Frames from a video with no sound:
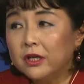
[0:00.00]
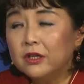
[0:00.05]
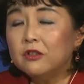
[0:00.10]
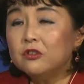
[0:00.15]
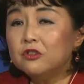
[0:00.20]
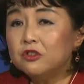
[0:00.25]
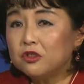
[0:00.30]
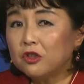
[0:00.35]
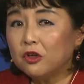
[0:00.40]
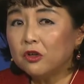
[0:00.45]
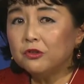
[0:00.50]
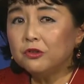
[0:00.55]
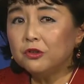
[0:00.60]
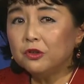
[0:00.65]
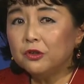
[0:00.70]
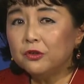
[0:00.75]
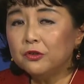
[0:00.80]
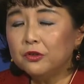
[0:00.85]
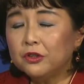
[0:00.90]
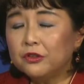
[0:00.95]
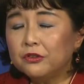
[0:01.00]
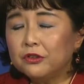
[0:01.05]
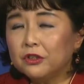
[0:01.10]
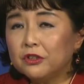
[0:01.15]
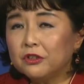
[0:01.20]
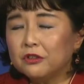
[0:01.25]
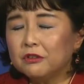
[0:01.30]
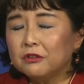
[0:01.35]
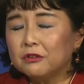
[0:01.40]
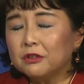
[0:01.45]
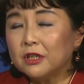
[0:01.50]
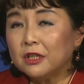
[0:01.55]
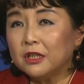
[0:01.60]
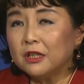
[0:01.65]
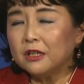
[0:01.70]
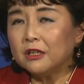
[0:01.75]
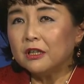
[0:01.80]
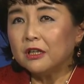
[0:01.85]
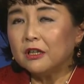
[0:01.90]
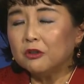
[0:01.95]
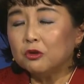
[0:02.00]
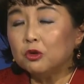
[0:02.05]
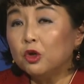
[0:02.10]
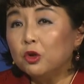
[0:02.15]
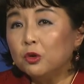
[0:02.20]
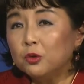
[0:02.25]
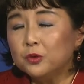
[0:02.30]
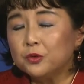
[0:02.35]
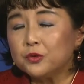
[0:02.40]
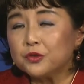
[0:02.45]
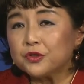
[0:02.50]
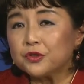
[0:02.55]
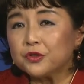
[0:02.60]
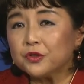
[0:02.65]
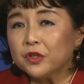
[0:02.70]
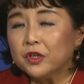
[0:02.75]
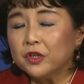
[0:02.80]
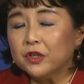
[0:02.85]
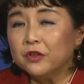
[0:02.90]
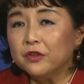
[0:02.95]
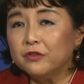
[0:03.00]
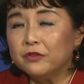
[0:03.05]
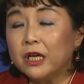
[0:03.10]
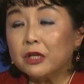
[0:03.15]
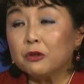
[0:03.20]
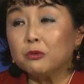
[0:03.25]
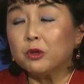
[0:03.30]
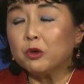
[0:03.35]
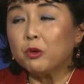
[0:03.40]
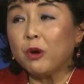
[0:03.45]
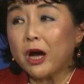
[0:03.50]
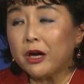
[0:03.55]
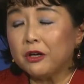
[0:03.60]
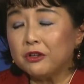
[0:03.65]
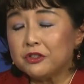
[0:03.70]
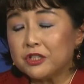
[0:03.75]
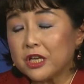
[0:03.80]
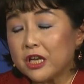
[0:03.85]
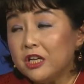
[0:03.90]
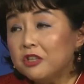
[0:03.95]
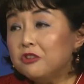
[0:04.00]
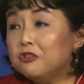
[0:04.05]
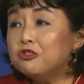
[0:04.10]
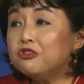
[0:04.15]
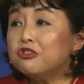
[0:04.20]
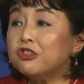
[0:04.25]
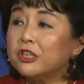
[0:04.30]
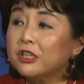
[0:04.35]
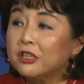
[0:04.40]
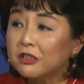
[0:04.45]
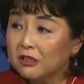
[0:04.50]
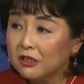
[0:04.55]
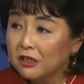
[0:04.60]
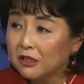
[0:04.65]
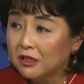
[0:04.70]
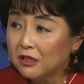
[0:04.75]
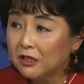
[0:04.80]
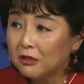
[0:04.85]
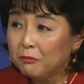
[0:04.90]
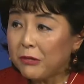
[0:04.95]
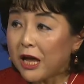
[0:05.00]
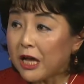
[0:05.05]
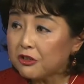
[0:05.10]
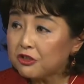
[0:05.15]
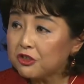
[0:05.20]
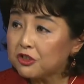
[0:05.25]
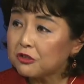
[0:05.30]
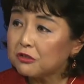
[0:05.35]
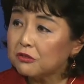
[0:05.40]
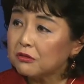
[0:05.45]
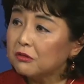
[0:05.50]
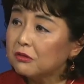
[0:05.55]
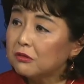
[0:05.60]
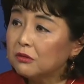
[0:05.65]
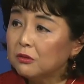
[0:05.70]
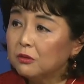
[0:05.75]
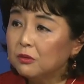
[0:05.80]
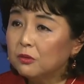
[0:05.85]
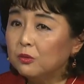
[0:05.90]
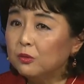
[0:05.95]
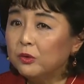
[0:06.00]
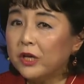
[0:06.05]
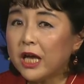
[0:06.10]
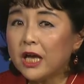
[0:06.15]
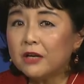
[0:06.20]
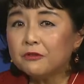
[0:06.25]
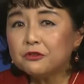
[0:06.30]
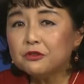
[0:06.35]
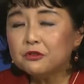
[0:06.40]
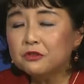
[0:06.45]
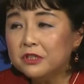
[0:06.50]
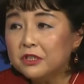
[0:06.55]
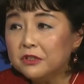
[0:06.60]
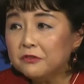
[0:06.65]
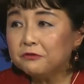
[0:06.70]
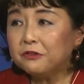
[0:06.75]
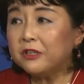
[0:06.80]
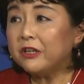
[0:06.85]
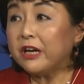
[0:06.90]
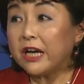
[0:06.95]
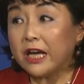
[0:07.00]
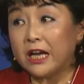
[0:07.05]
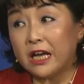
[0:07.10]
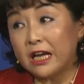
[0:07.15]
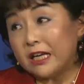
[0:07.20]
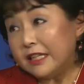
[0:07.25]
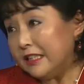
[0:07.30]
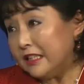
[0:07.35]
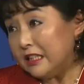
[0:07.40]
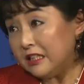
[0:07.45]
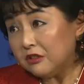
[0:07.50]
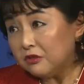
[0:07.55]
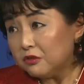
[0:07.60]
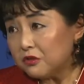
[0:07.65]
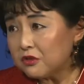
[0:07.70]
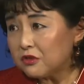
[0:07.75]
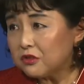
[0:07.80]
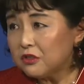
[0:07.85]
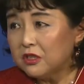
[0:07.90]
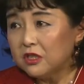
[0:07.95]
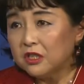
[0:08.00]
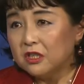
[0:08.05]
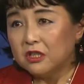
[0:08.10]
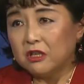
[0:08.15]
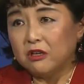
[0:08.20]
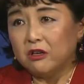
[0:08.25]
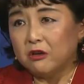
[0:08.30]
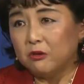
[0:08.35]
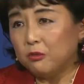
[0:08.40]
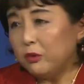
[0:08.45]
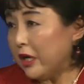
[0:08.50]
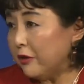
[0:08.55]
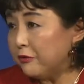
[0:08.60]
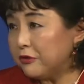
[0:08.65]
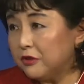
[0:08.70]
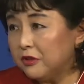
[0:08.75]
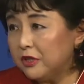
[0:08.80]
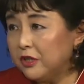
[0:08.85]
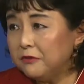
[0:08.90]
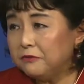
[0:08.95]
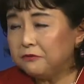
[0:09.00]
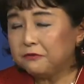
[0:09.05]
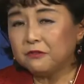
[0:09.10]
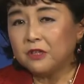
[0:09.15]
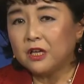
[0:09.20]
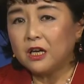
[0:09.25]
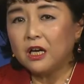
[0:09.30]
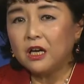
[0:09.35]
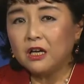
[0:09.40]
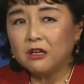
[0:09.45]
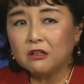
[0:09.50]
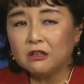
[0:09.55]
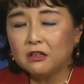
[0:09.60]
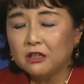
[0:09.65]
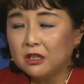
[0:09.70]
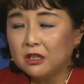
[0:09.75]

So those are the goals that requires energy, passion. We have to live our ideals, we have to live our